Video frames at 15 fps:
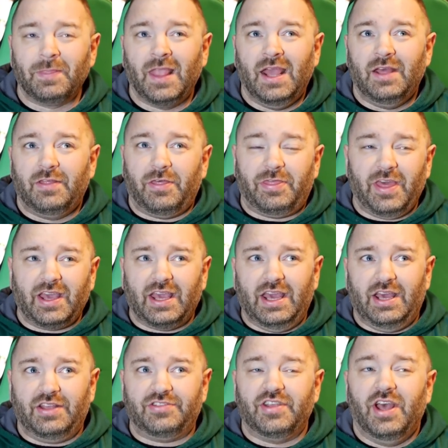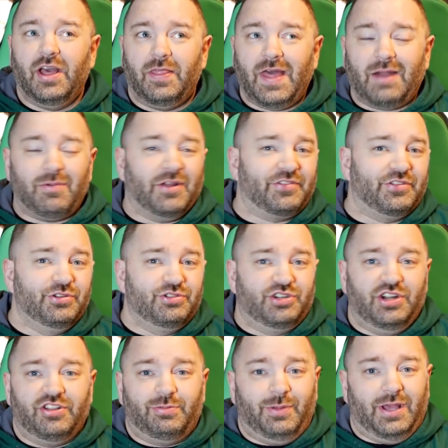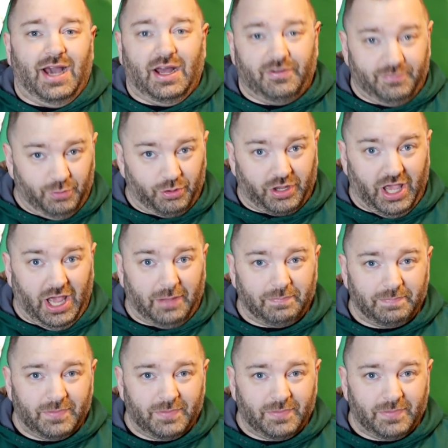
The thing is, that resolution is beyond 4K.